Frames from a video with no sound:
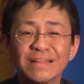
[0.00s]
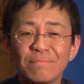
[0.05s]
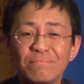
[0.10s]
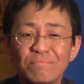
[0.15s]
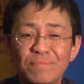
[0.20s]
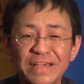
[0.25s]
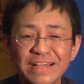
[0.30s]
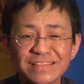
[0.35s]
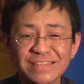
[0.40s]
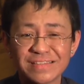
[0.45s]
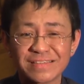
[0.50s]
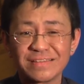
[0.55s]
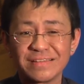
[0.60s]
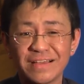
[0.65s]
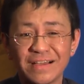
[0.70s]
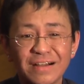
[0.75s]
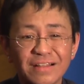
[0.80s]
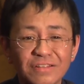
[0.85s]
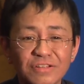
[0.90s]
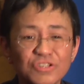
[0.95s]
the best
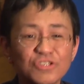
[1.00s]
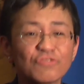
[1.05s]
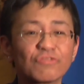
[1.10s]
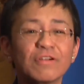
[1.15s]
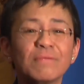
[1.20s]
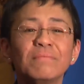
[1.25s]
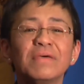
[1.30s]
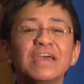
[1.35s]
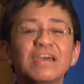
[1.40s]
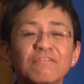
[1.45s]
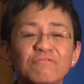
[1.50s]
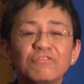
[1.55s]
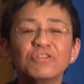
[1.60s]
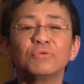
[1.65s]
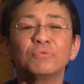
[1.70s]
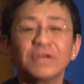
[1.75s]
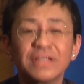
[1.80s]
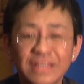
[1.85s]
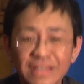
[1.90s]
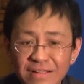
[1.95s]
knowledge from
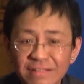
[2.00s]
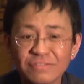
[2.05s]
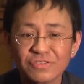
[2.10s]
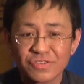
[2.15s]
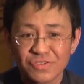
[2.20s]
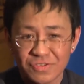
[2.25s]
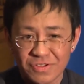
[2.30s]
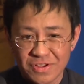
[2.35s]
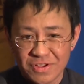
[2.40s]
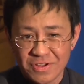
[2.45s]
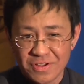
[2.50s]
everyone else.